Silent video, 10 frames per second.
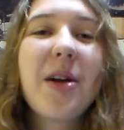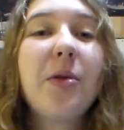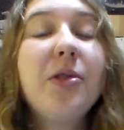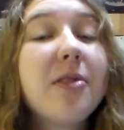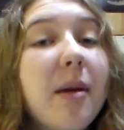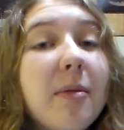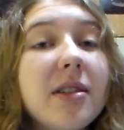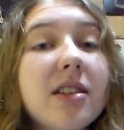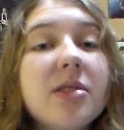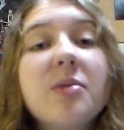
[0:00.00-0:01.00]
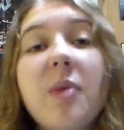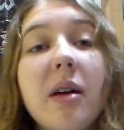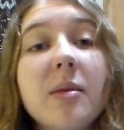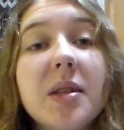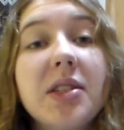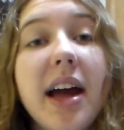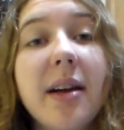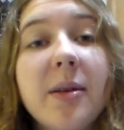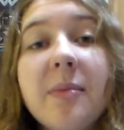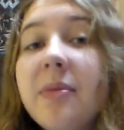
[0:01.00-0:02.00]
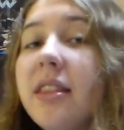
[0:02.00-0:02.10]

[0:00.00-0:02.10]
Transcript: So, new submariners, welcome to the channel.